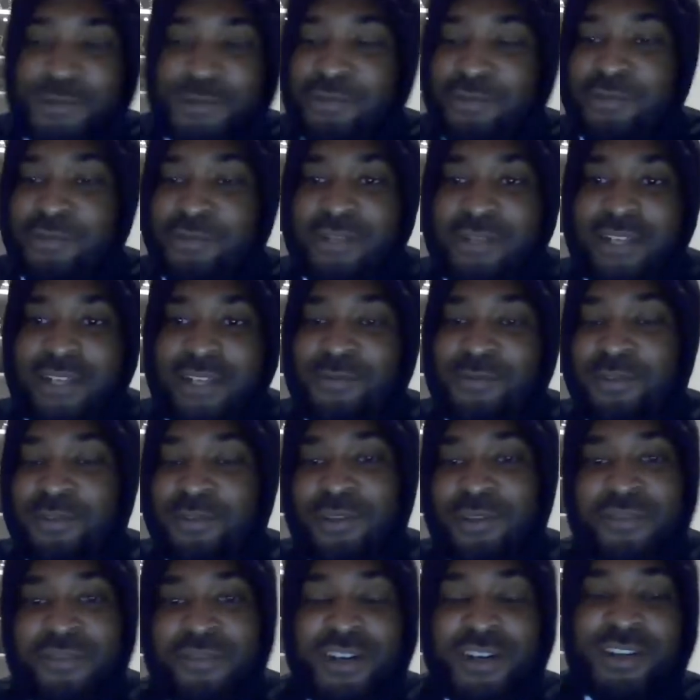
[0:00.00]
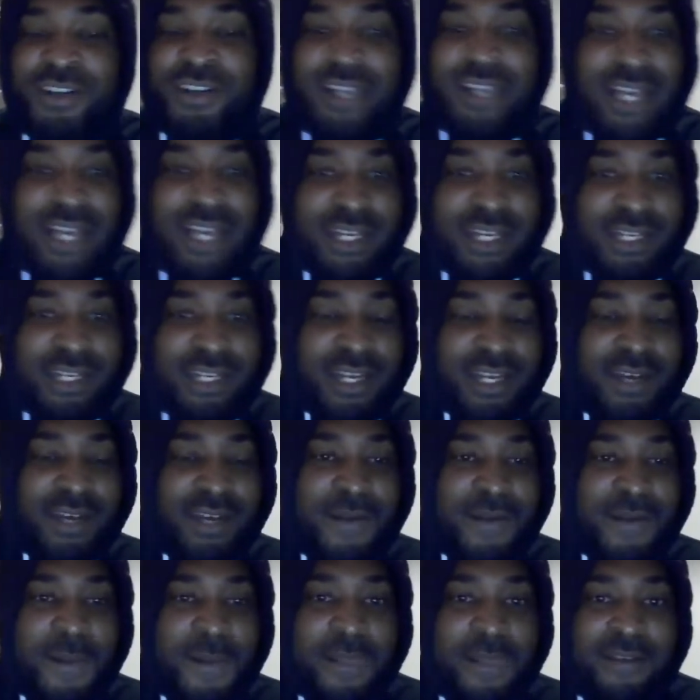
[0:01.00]
groups and all over online and that,
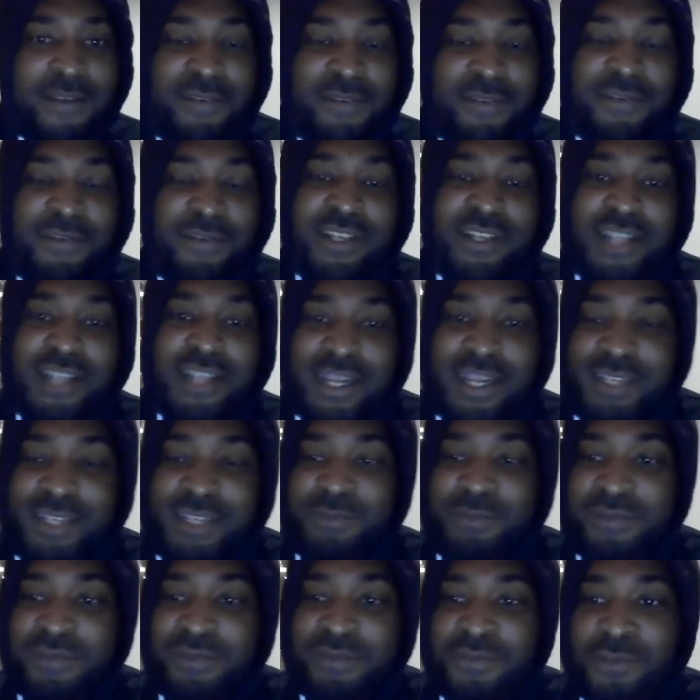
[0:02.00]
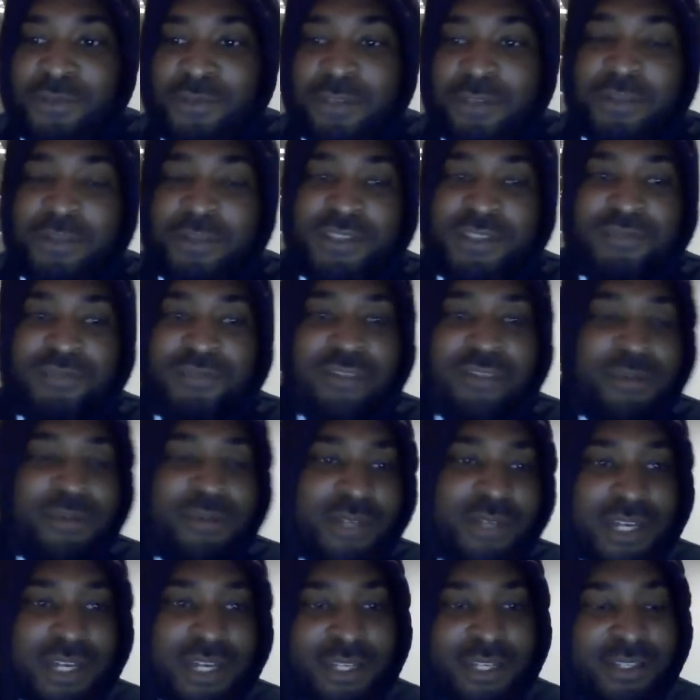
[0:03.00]
for United's midfield, they've been
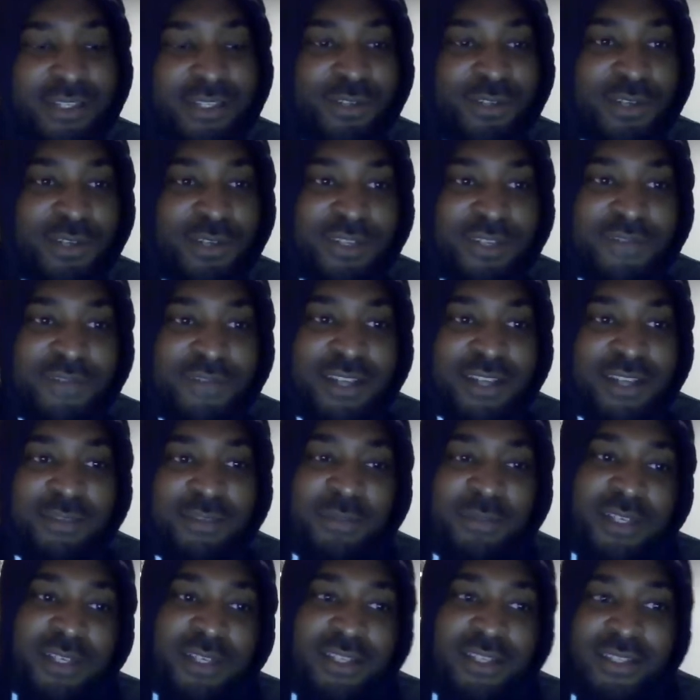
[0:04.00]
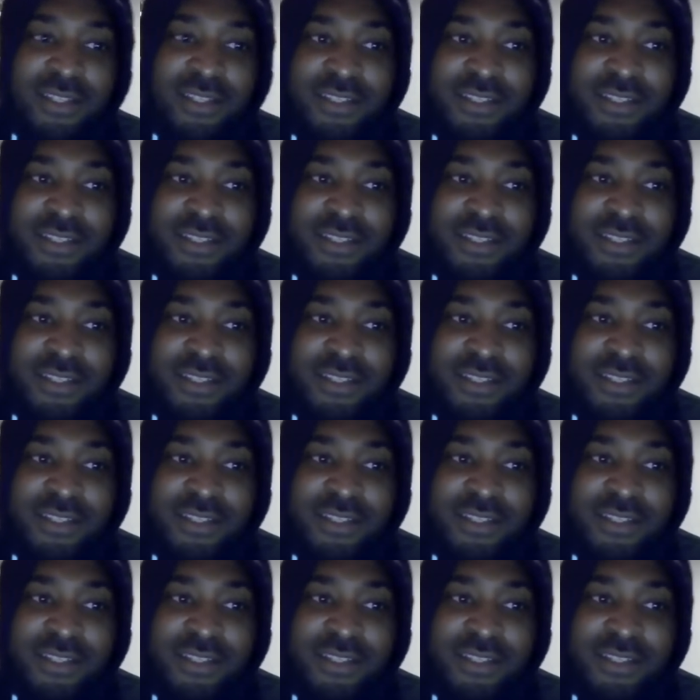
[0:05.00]
screaming at this Donny van der Beek.